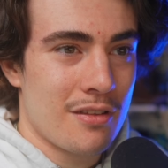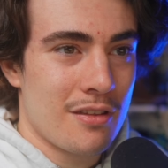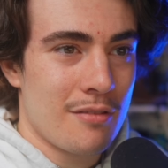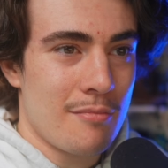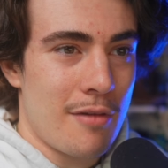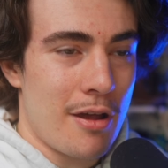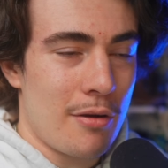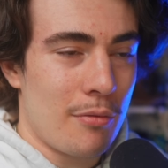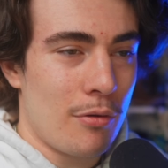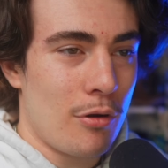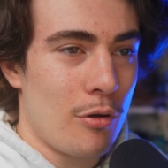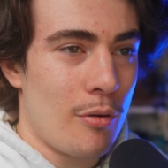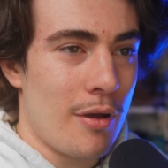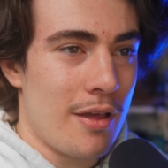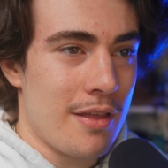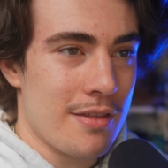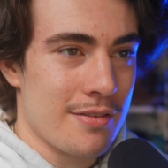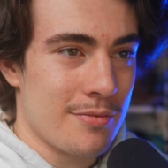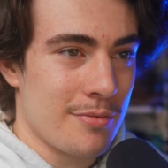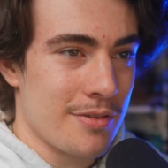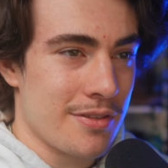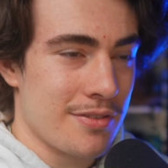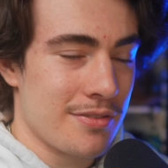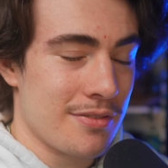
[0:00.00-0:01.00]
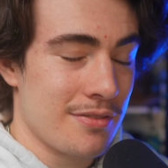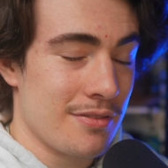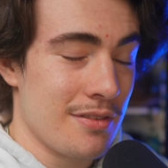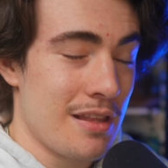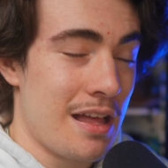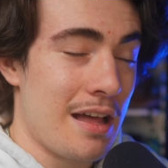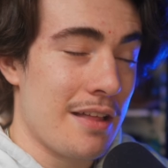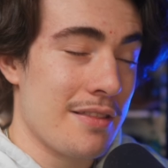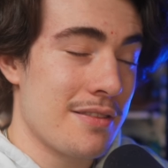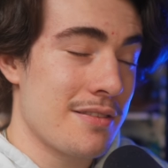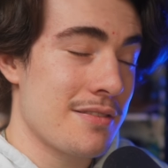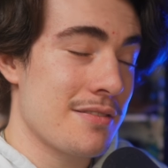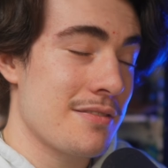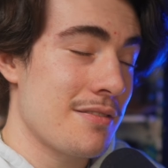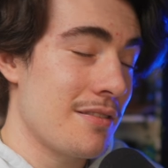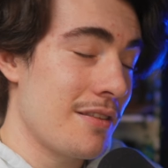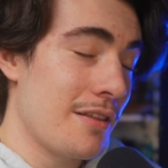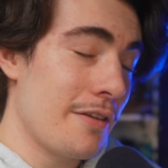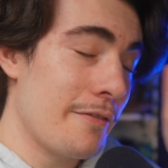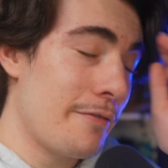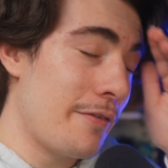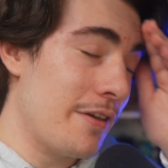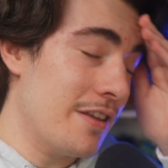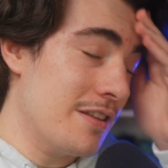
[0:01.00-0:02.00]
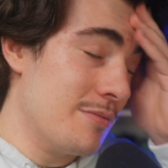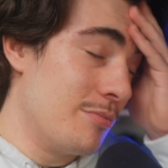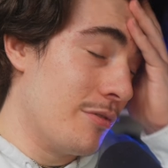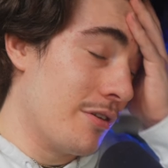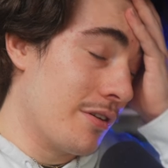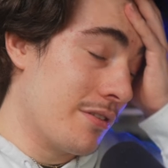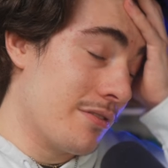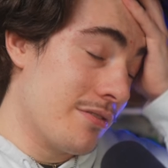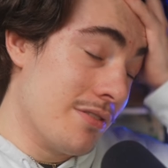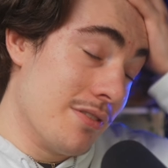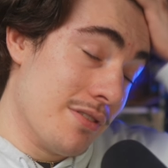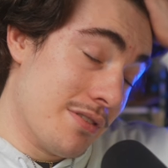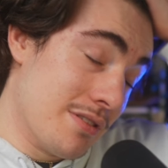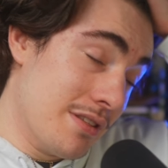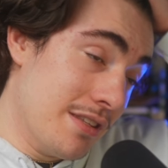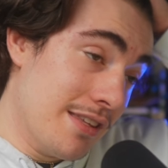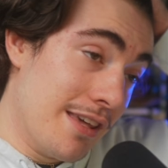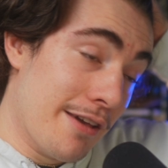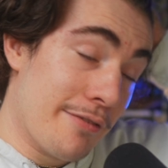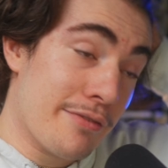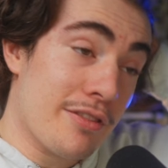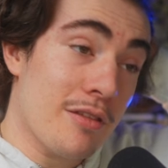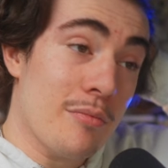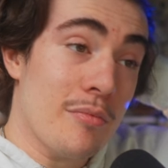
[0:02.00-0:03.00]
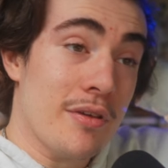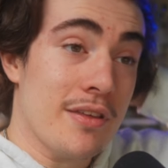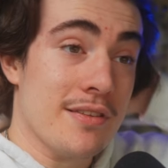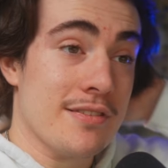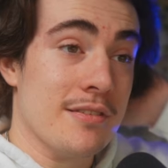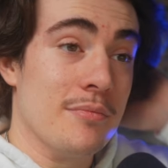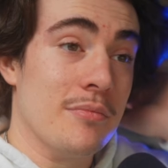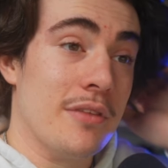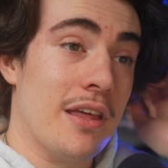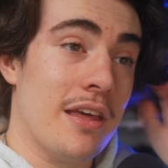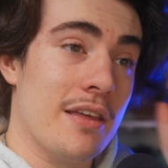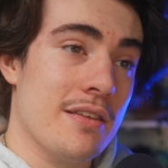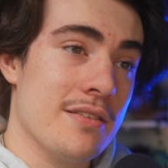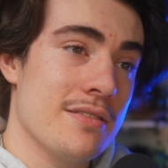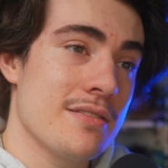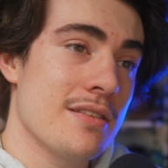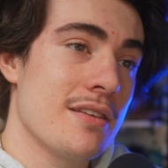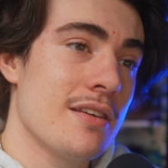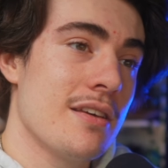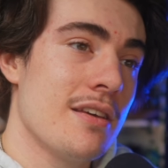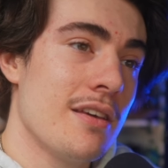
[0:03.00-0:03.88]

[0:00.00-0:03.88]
My ROAS was nuts. Facebook just gifted me some days.